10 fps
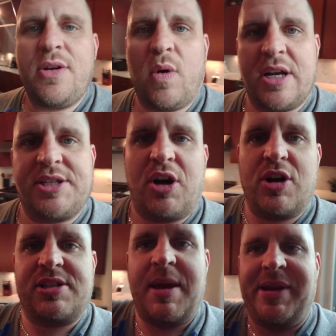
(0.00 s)
or
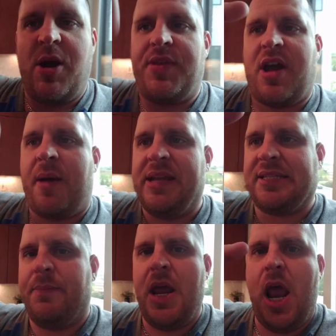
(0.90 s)
concerns, let me know in the
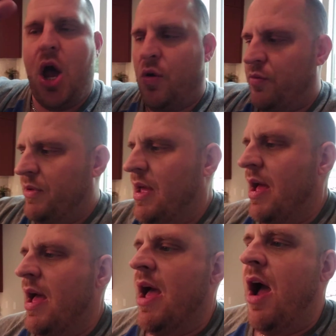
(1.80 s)
comments below.
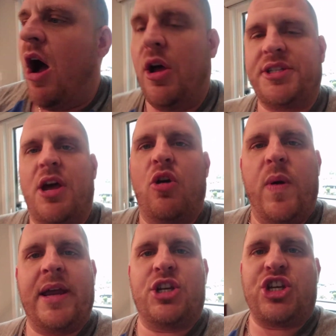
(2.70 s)
Also,
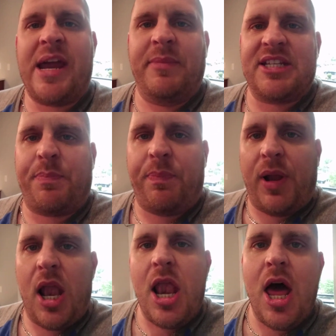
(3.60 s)
quick shameless
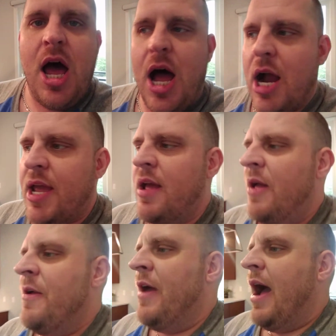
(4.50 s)
plug. You
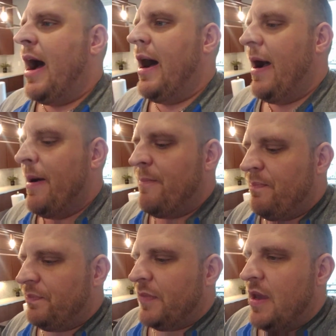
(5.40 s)
guys